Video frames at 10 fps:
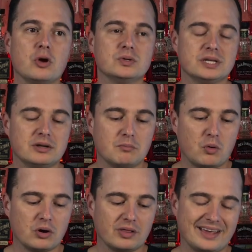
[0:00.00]
goes into
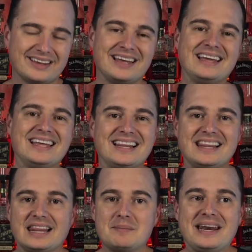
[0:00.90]
more like
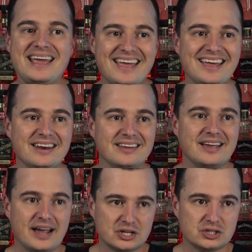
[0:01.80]
lemon head,
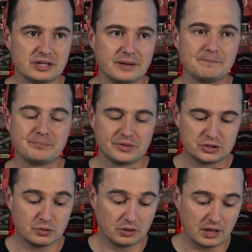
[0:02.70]
actually.
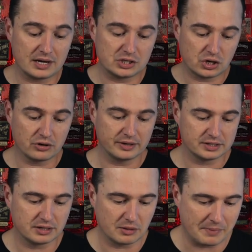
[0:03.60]
So a lot of
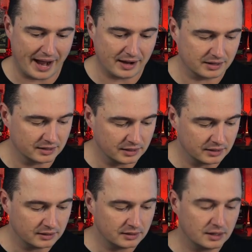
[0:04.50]
tartness on the back,
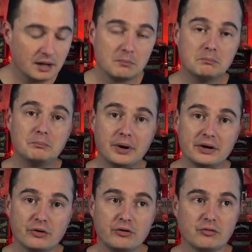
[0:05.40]

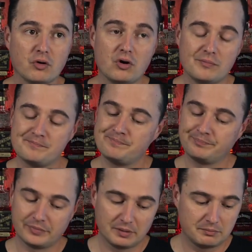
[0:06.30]
but overall,
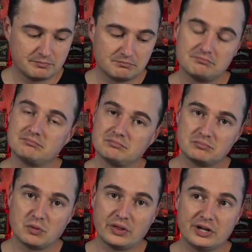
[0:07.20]

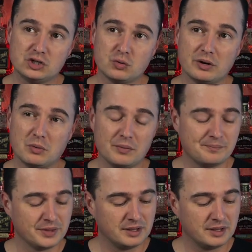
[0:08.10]
really enjoyable.